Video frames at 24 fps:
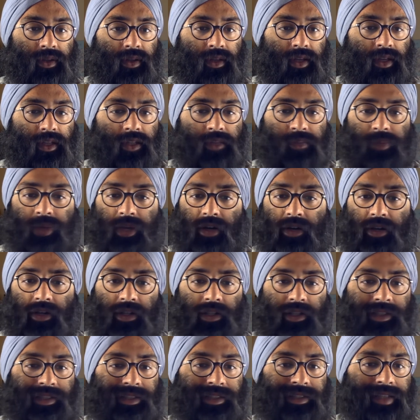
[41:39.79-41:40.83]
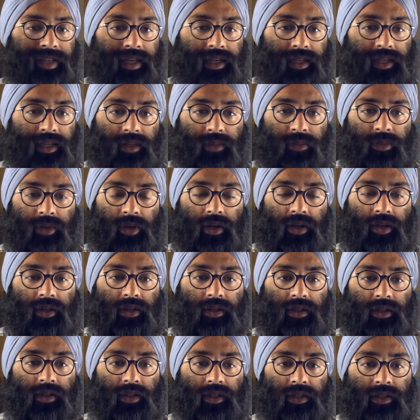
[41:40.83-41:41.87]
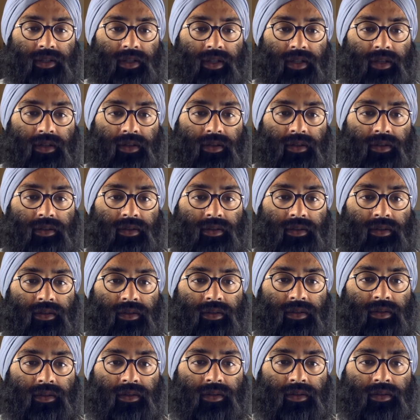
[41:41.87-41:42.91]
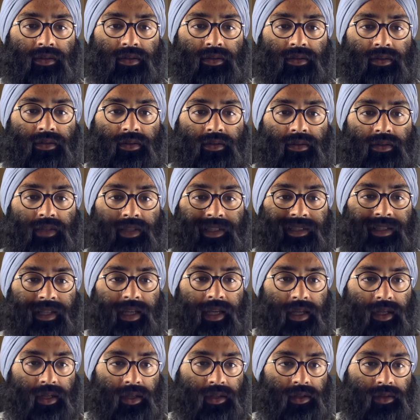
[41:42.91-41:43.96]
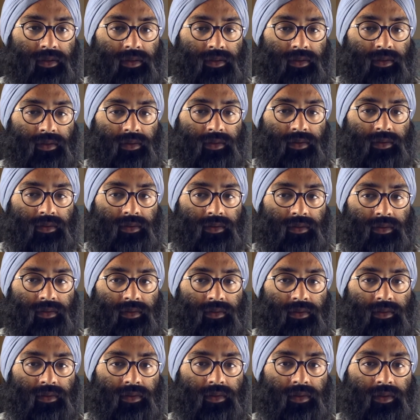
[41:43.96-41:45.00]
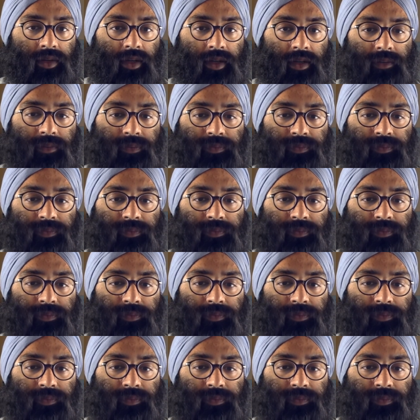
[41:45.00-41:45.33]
it's better to just take the pawn in the center. Just take. Okay.